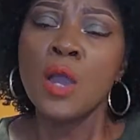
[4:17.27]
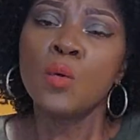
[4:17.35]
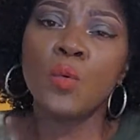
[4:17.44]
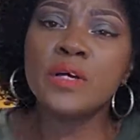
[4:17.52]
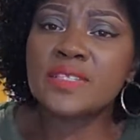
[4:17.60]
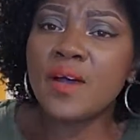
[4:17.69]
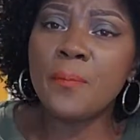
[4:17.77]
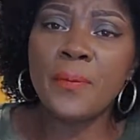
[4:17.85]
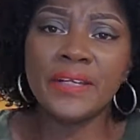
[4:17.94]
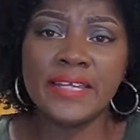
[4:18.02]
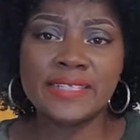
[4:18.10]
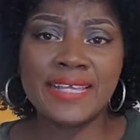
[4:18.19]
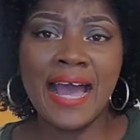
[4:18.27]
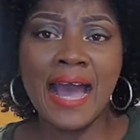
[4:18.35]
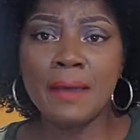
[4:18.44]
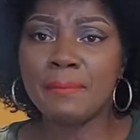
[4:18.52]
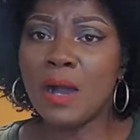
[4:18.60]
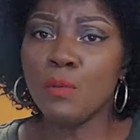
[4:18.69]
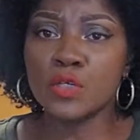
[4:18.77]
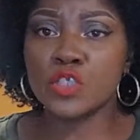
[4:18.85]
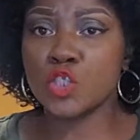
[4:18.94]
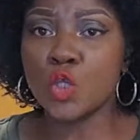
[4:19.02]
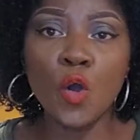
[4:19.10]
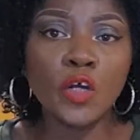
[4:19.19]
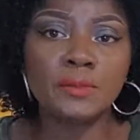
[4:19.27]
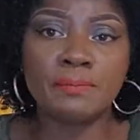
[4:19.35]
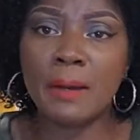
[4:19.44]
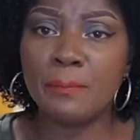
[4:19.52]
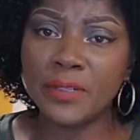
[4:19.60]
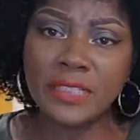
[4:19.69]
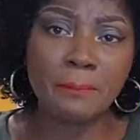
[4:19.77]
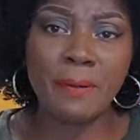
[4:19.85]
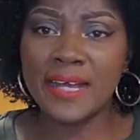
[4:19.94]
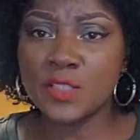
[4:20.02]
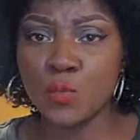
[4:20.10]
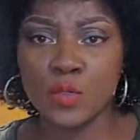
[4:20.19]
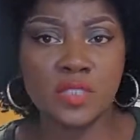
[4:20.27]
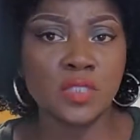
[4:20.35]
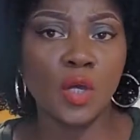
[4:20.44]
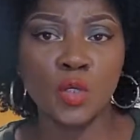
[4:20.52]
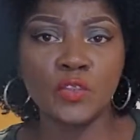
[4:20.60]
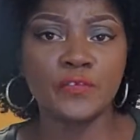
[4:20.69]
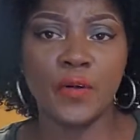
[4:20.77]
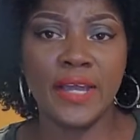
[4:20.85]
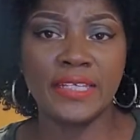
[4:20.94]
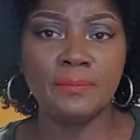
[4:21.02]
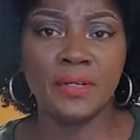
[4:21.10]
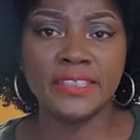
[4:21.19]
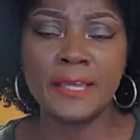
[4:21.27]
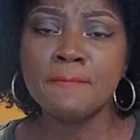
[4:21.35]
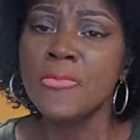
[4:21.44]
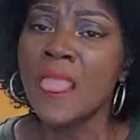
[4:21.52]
Once upon a time I was told my body parts was not good for anybody.